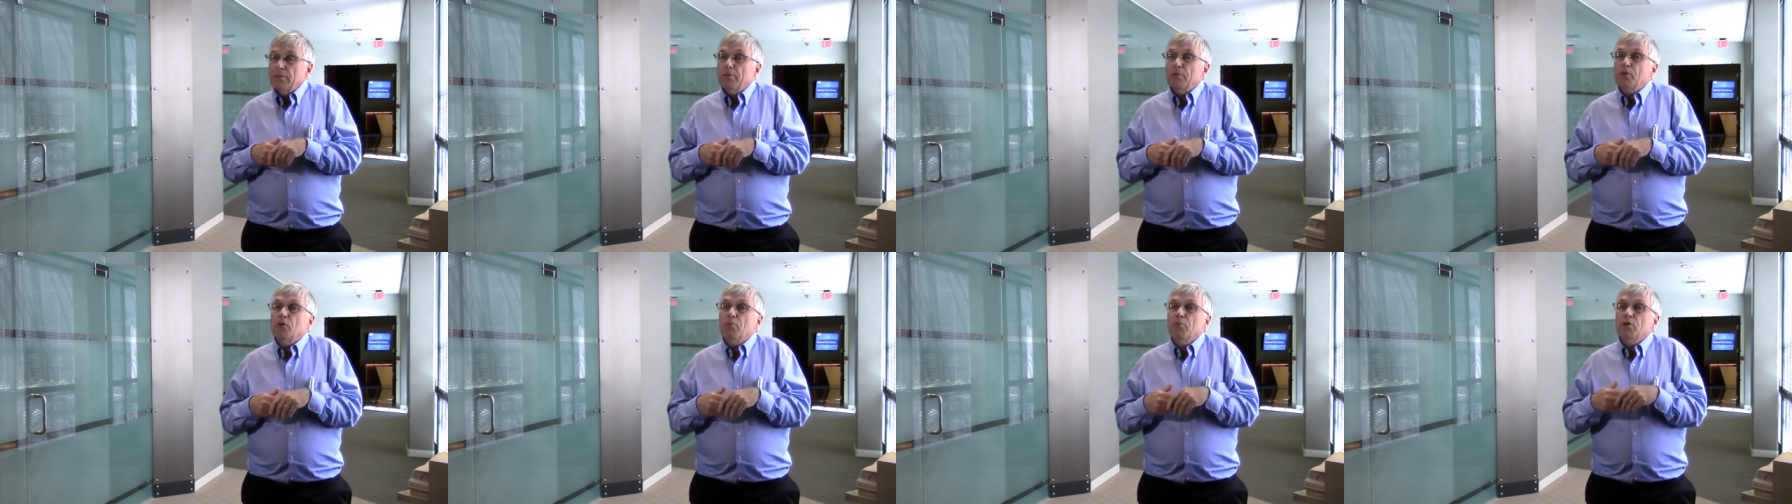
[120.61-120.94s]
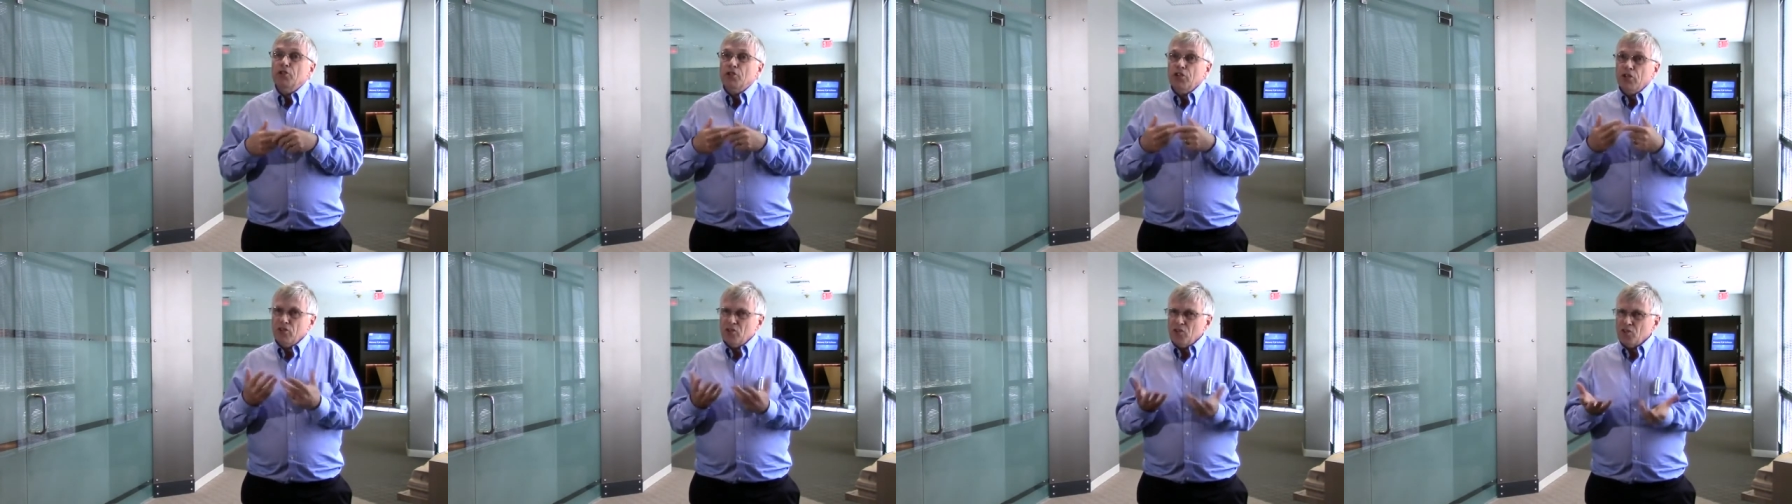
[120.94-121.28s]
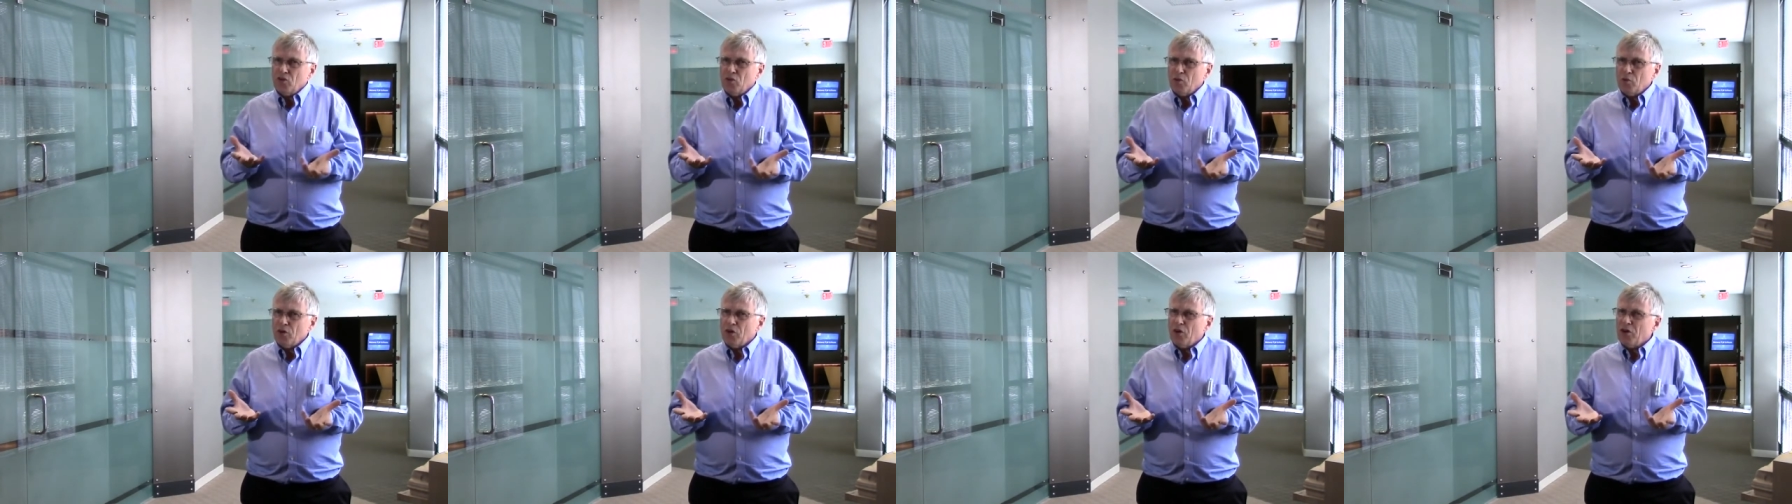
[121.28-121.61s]
typical machine
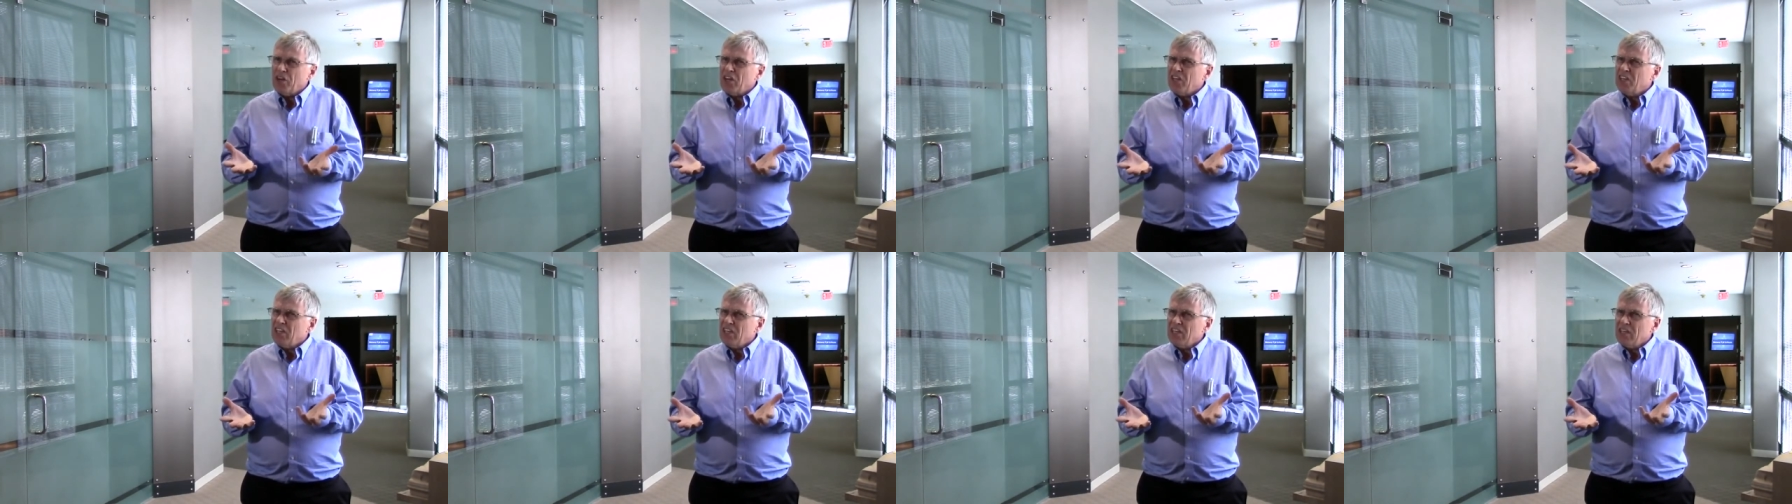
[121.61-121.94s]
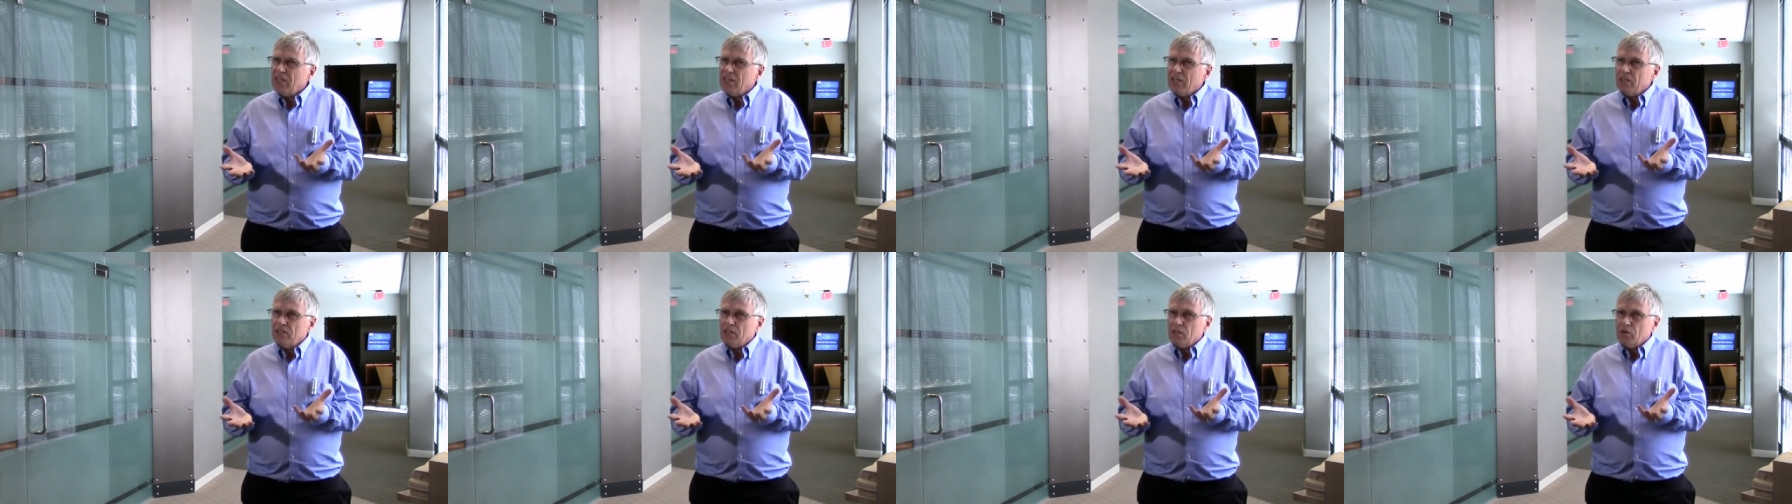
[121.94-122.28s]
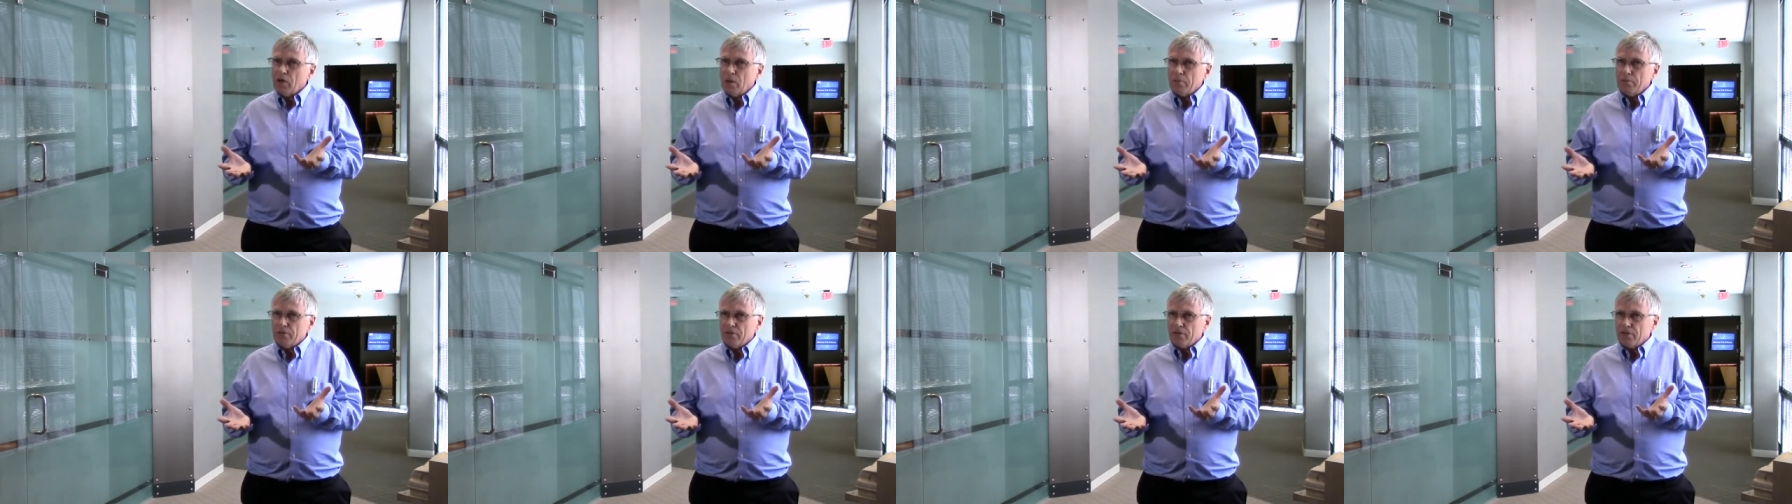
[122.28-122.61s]
tool, we're only needing to
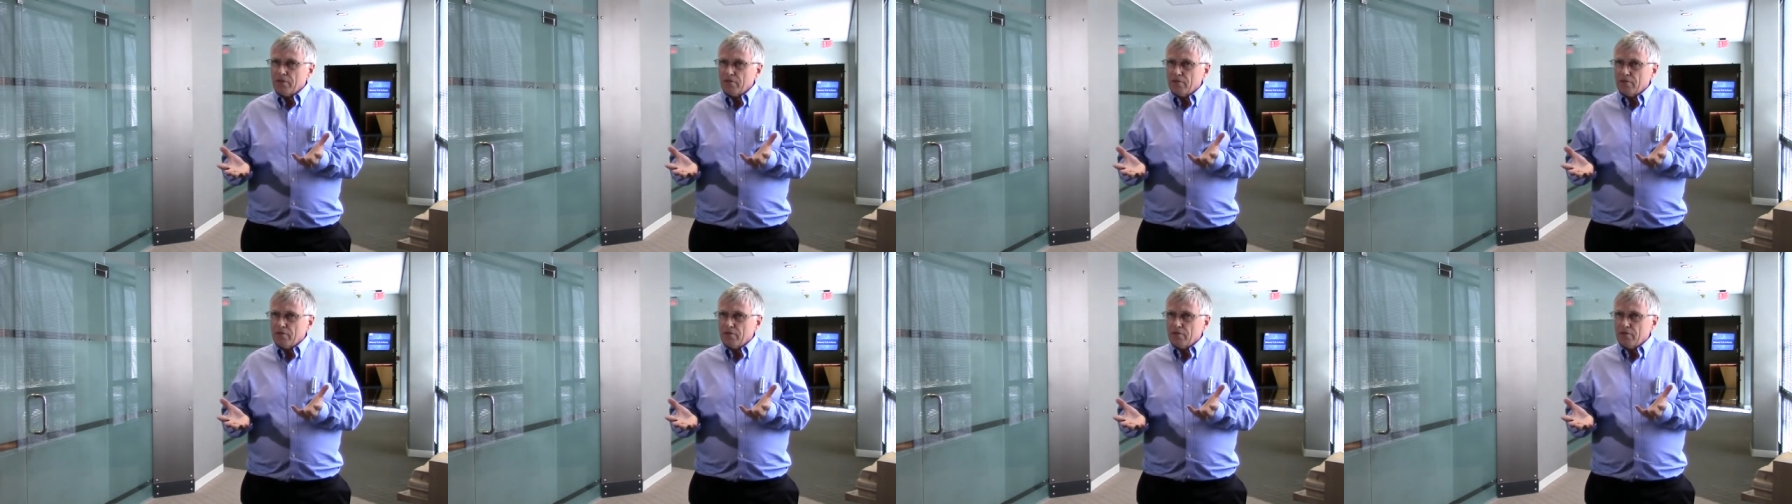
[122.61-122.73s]
go up to